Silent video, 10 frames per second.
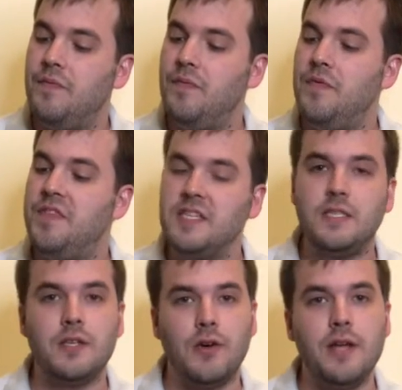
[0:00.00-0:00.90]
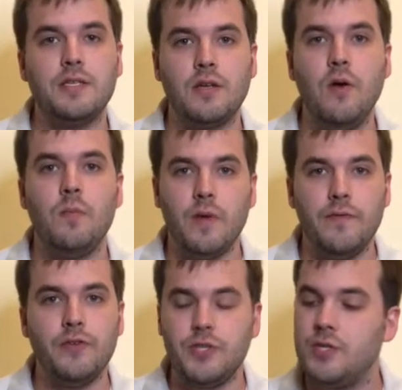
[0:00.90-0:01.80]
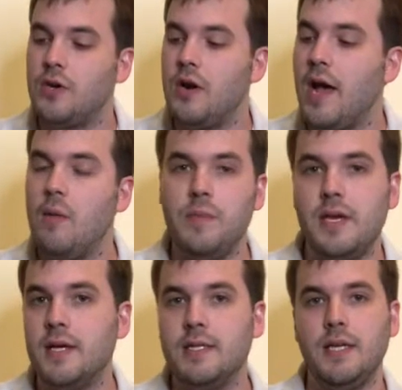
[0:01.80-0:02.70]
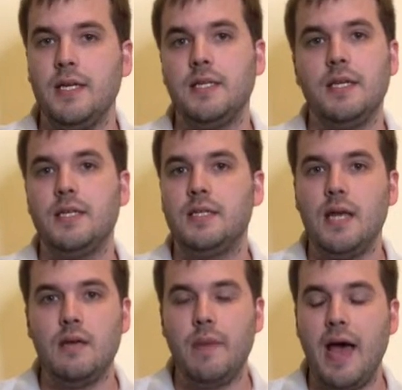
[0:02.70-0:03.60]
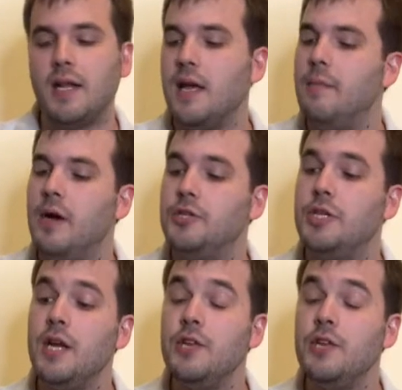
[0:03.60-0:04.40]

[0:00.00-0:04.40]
this is a great scope if you're just starting out because it isn't going to set you back that much